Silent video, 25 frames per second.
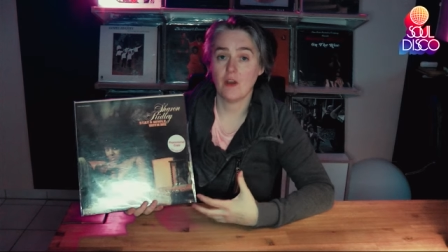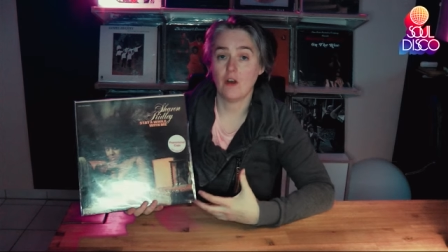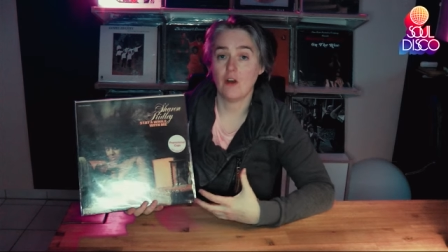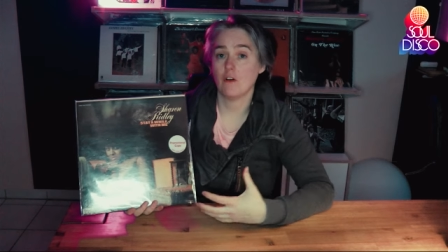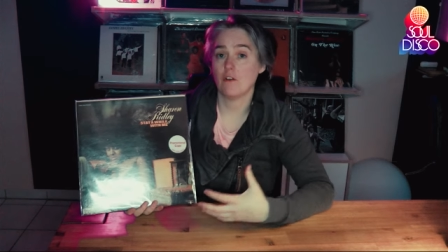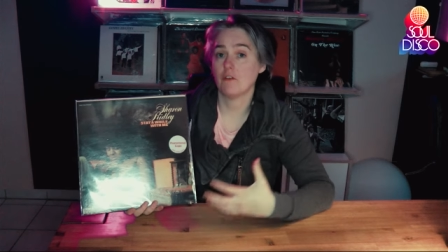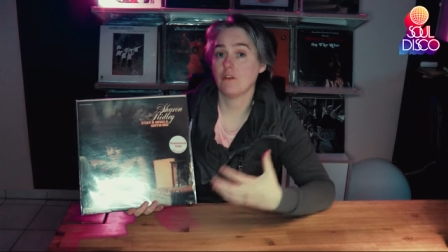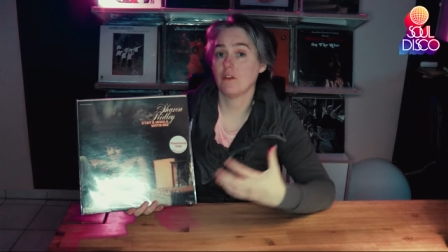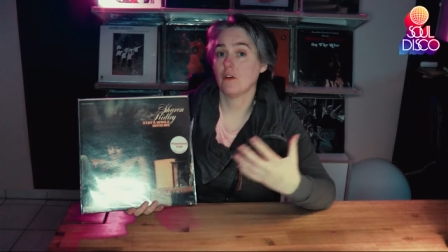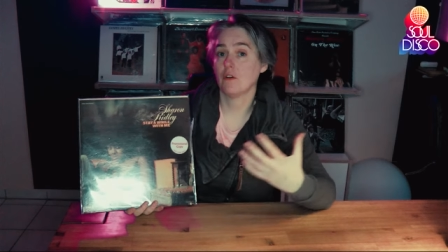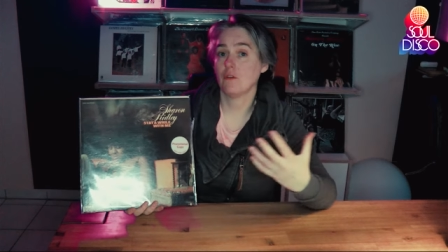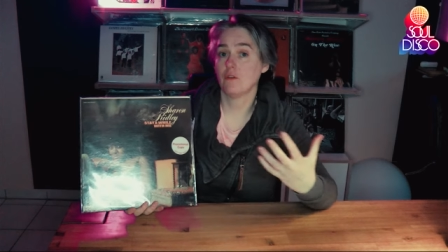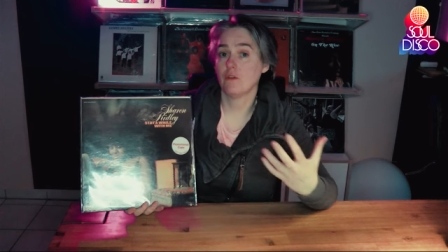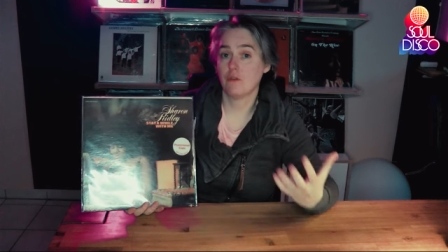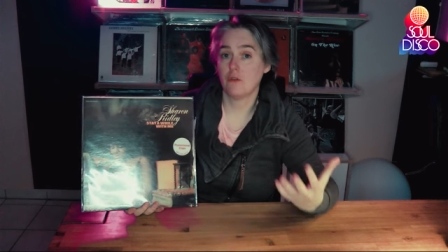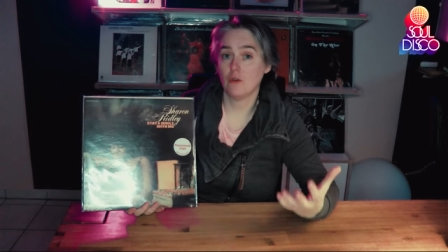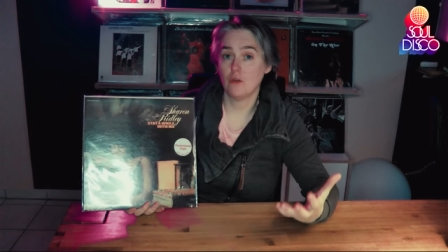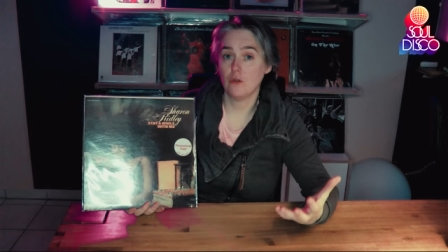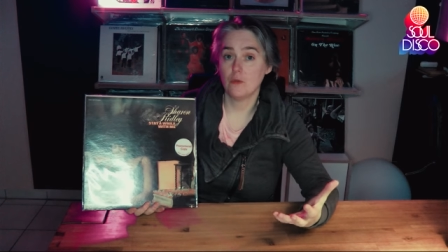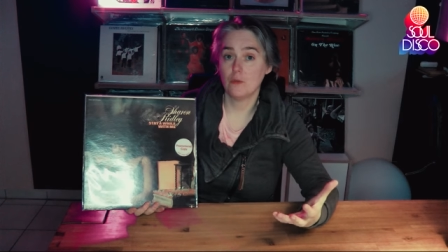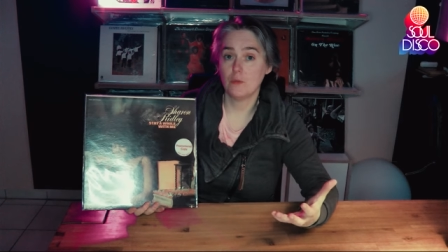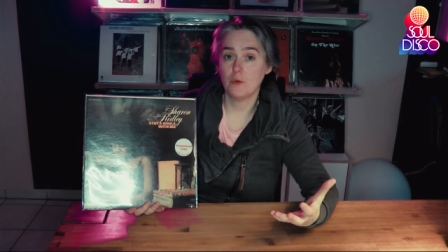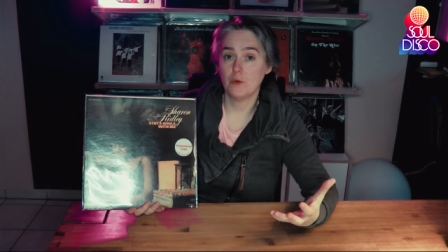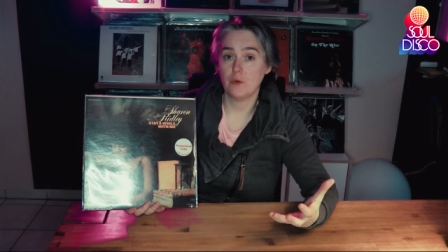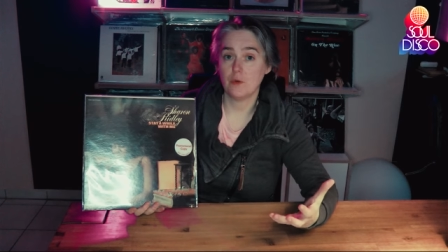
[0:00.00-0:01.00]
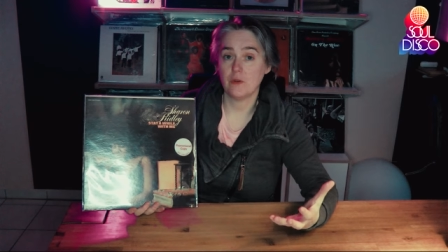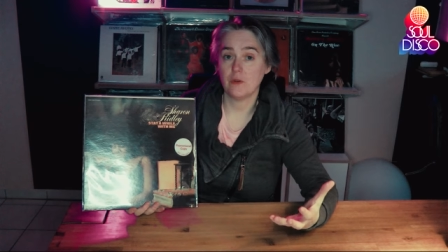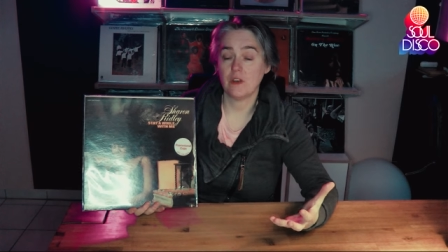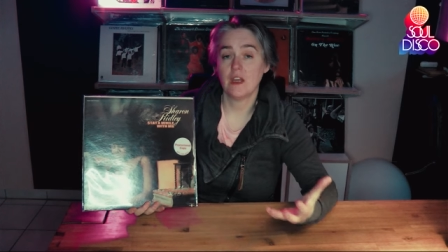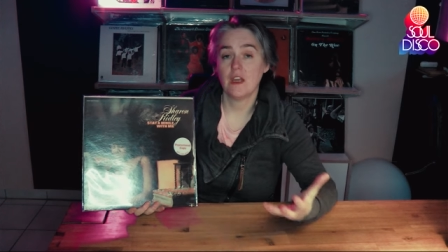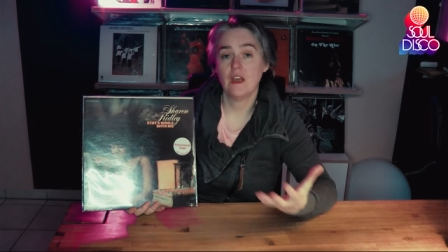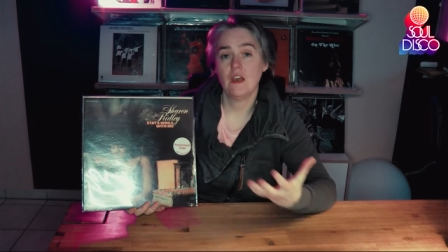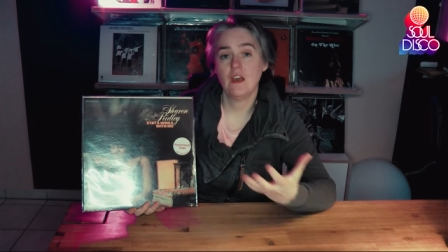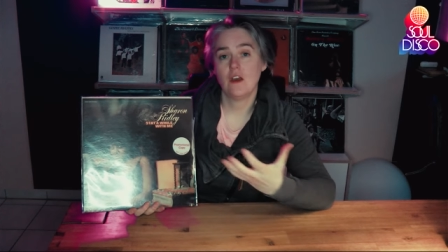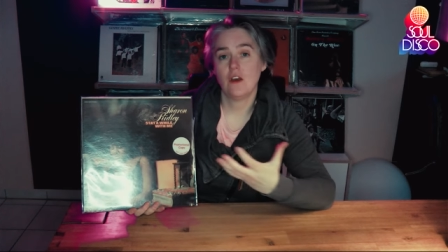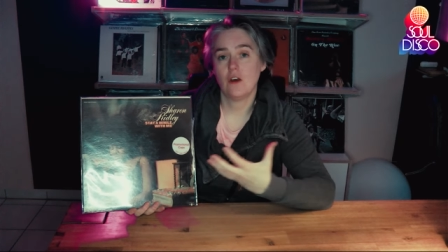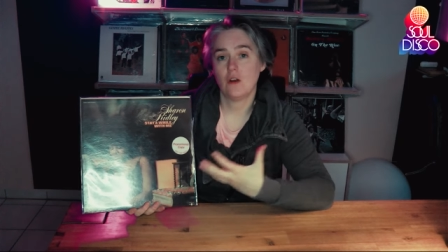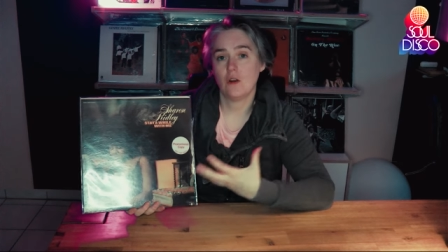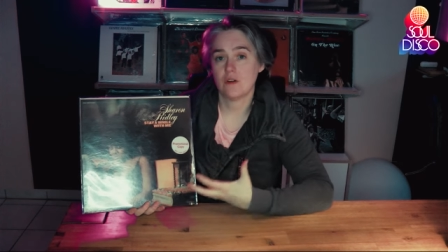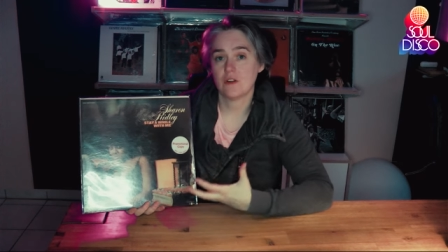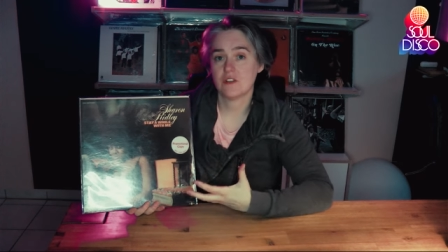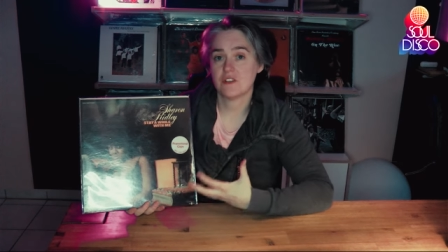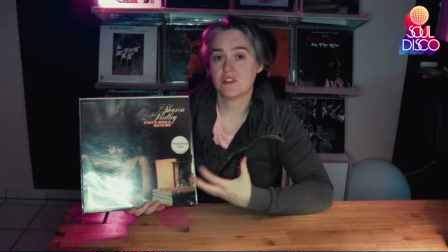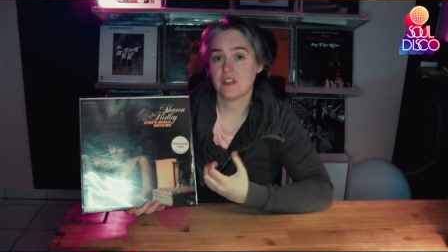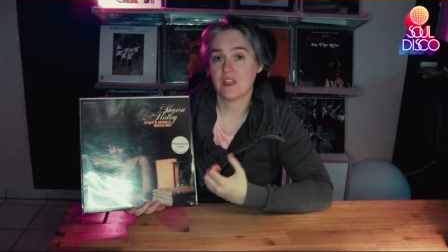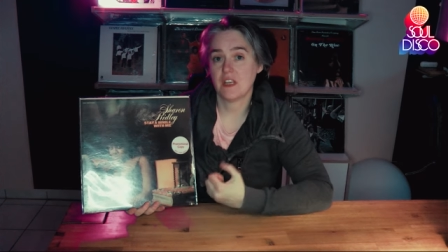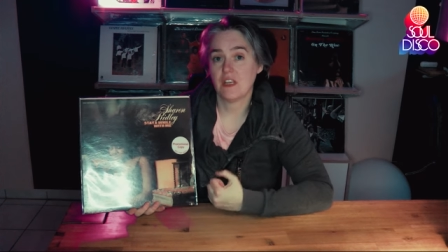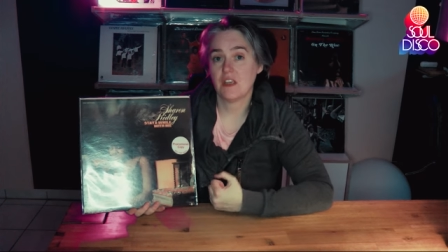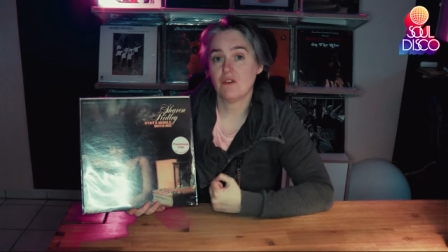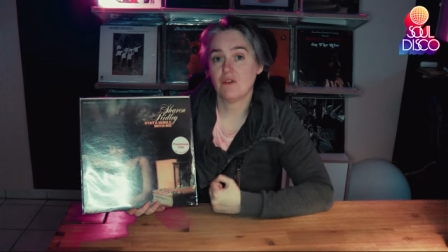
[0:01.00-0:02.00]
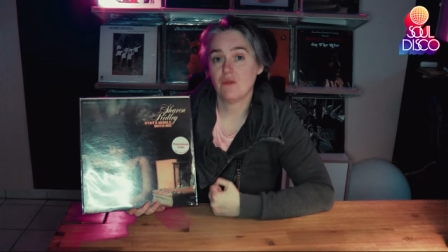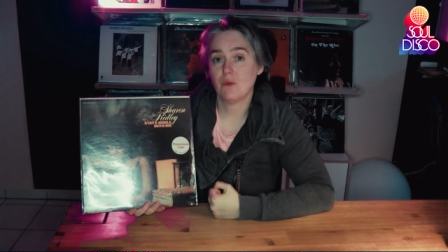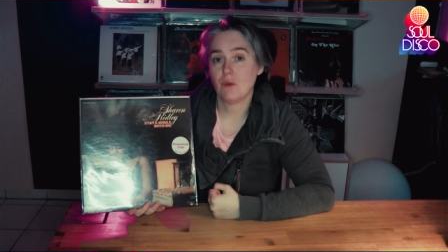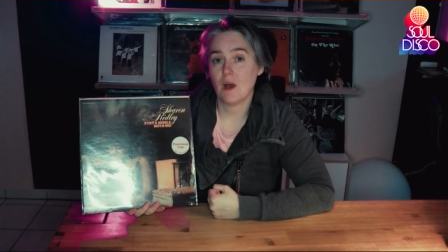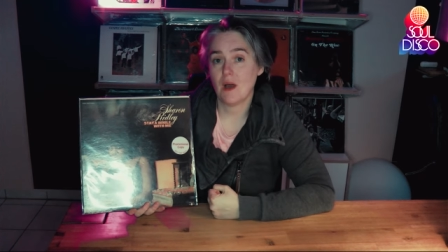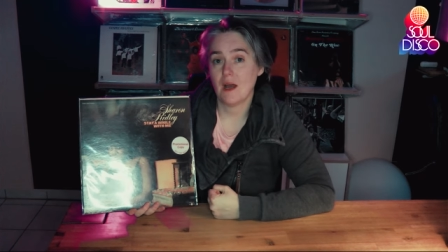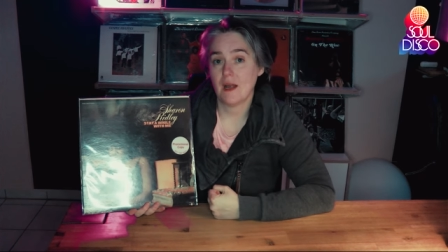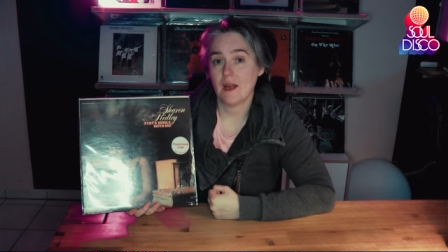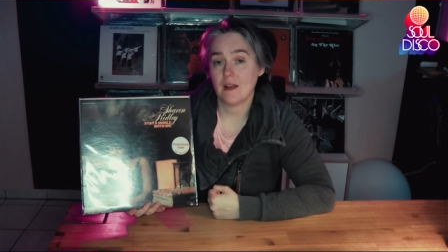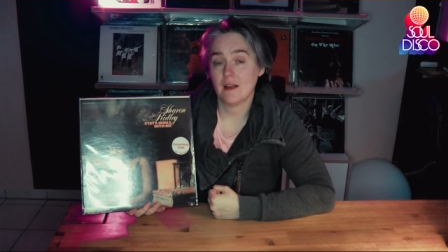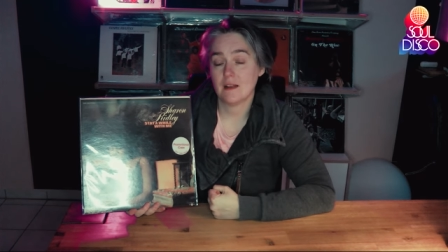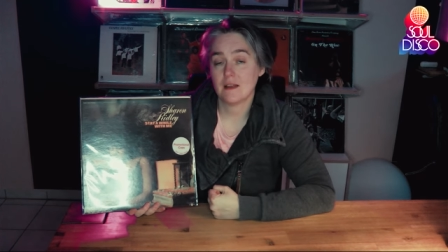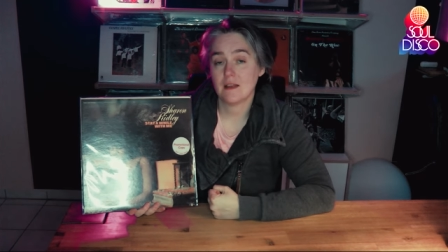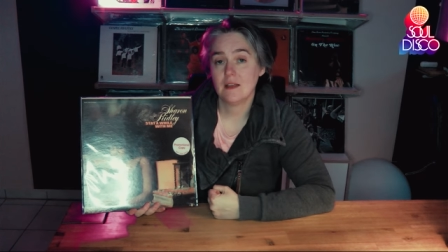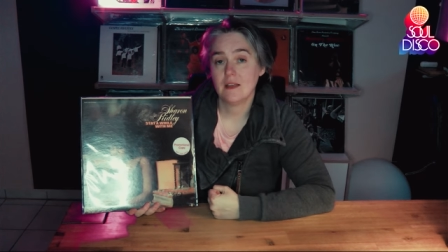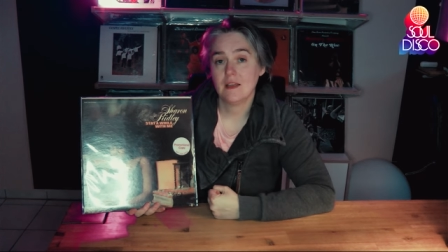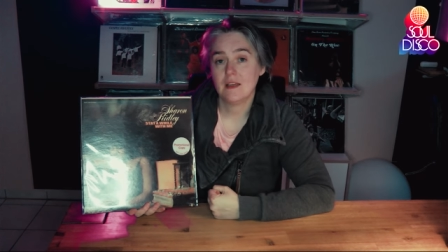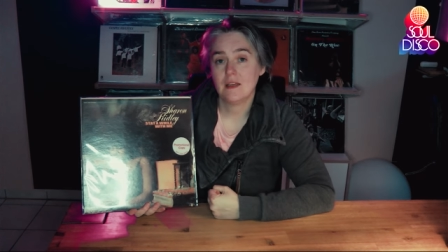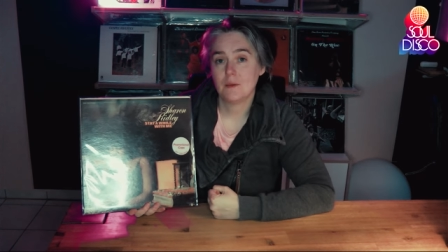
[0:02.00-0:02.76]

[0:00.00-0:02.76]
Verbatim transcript: of Full Moon or Stay a While,